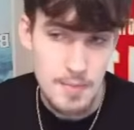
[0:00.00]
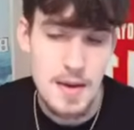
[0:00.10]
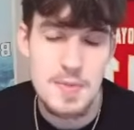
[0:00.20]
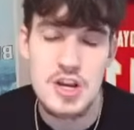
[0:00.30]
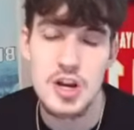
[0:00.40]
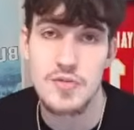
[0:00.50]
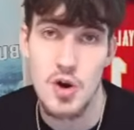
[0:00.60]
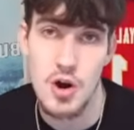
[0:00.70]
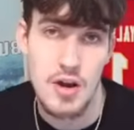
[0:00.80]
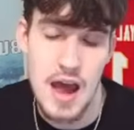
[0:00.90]
Maybe he could
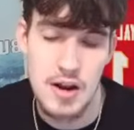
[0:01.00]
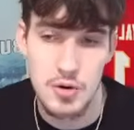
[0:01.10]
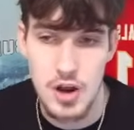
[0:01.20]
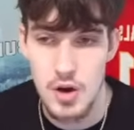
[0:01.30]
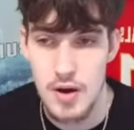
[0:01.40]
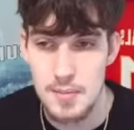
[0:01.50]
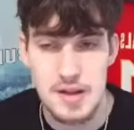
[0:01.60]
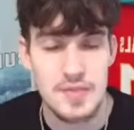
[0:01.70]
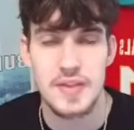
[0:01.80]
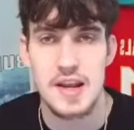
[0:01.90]
fall. I don't know. I
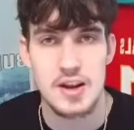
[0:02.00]
mean,